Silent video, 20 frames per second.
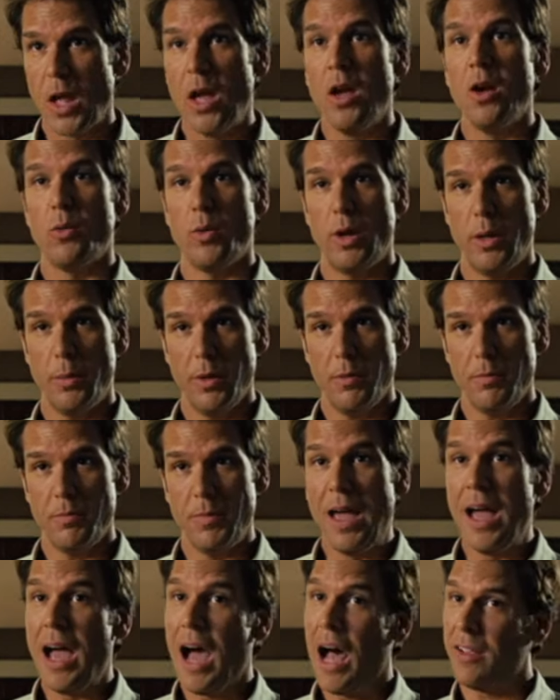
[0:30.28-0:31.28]
Reba,
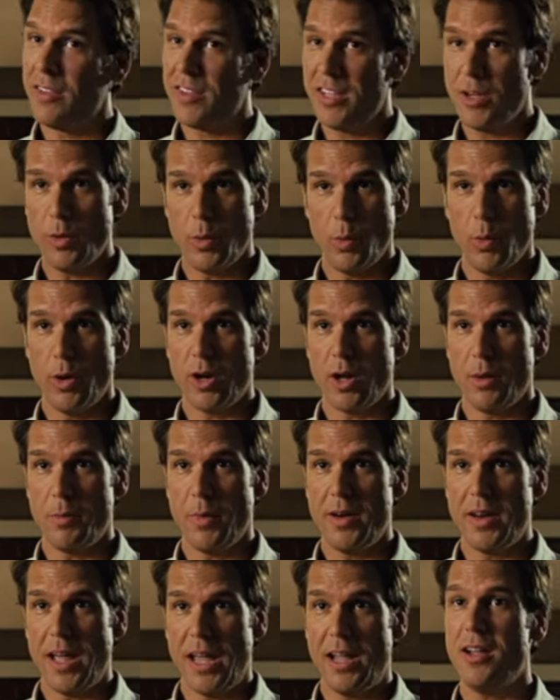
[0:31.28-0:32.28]
I'll see you at work on
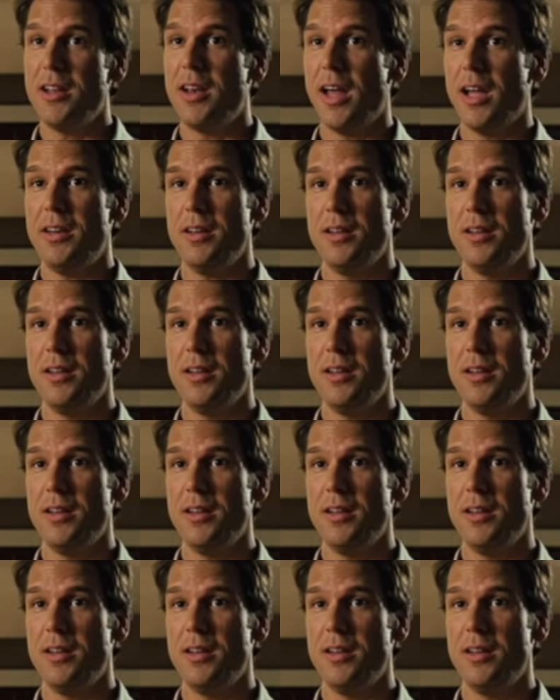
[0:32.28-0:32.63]
Monday. Good night. Dr.